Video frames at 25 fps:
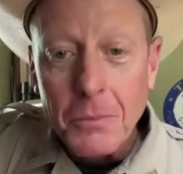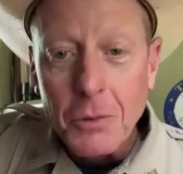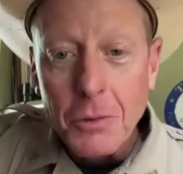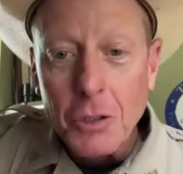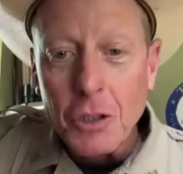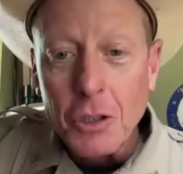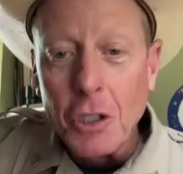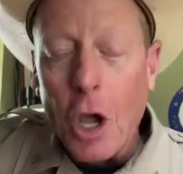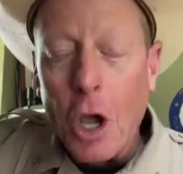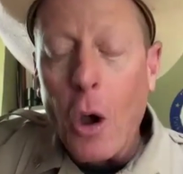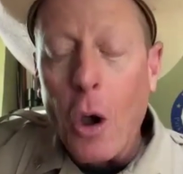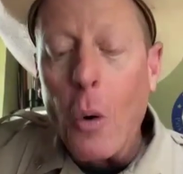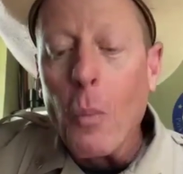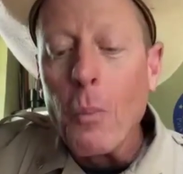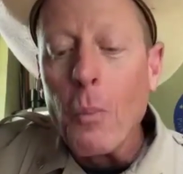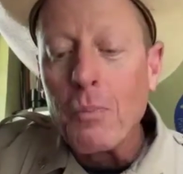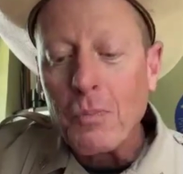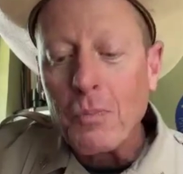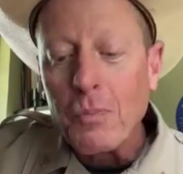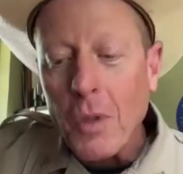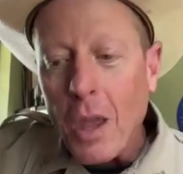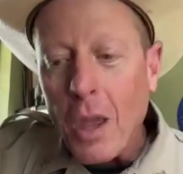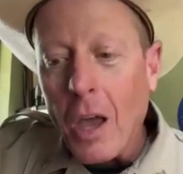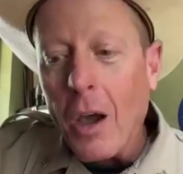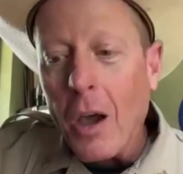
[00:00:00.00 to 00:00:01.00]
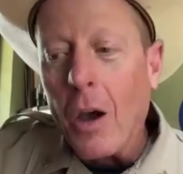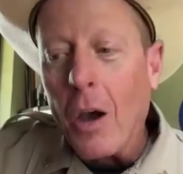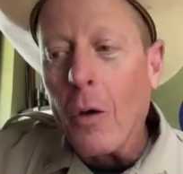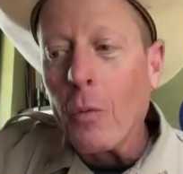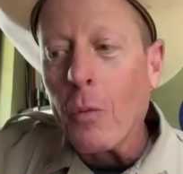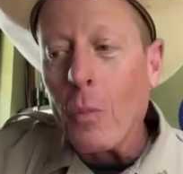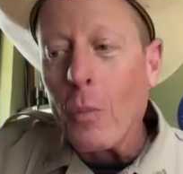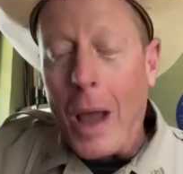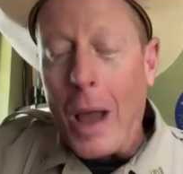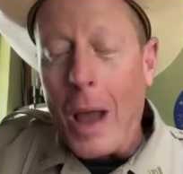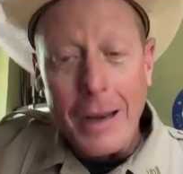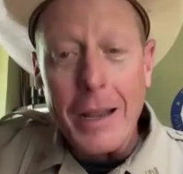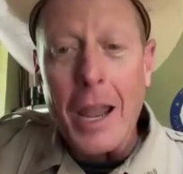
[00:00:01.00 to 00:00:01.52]
So
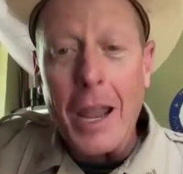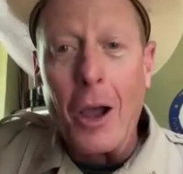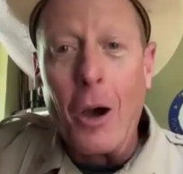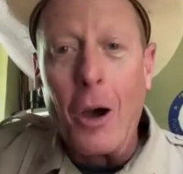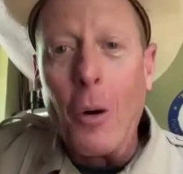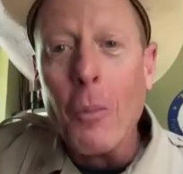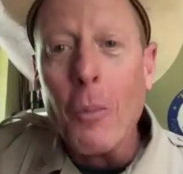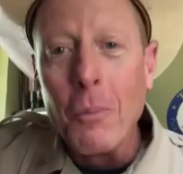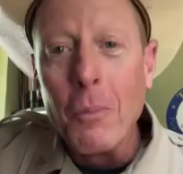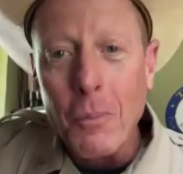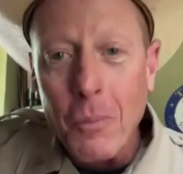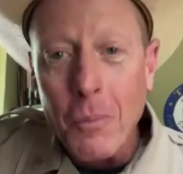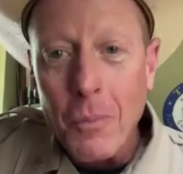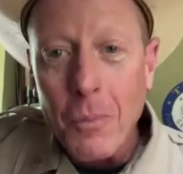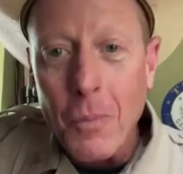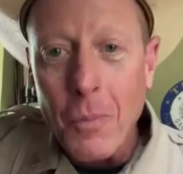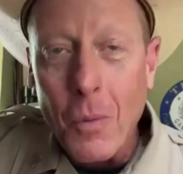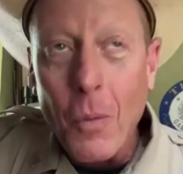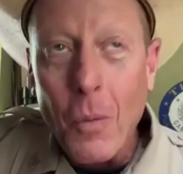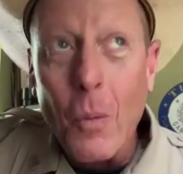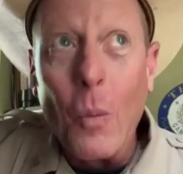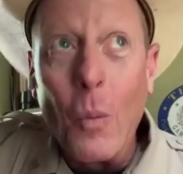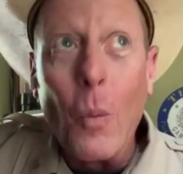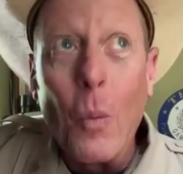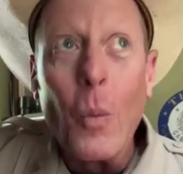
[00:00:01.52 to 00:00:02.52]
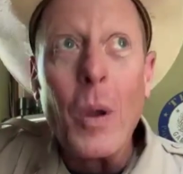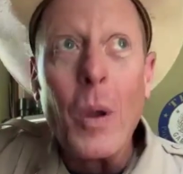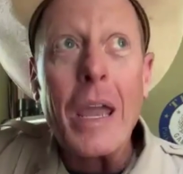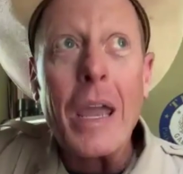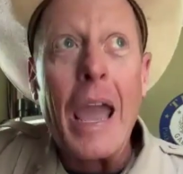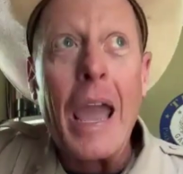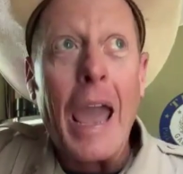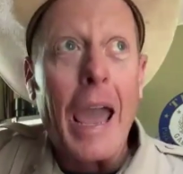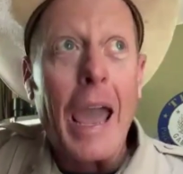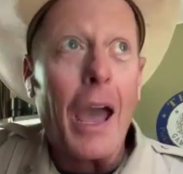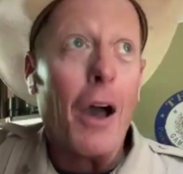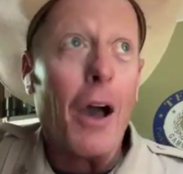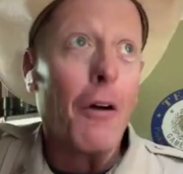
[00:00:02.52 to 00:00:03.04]
uh, right now, we
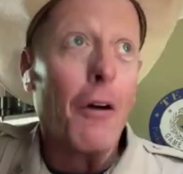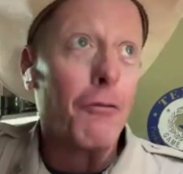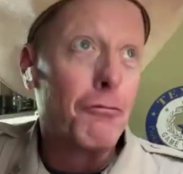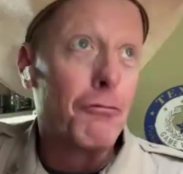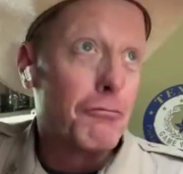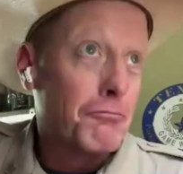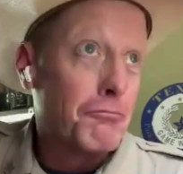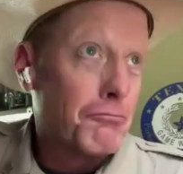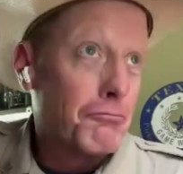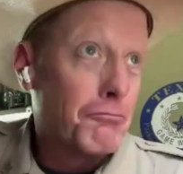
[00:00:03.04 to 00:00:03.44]
have